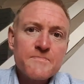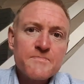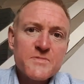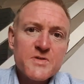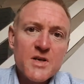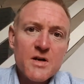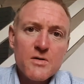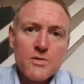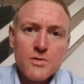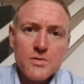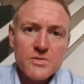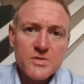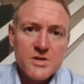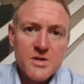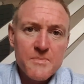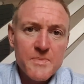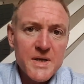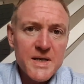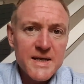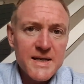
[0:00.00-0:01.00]
So
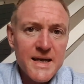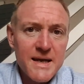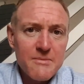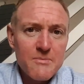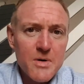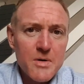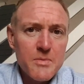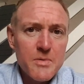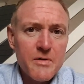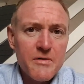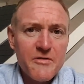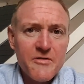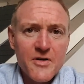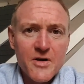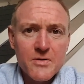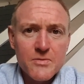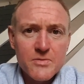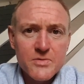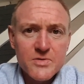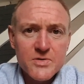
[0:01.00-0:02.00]
to me now, mobile
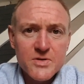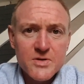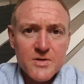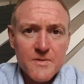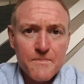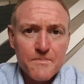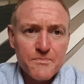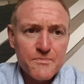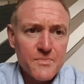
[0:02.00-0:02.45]
phones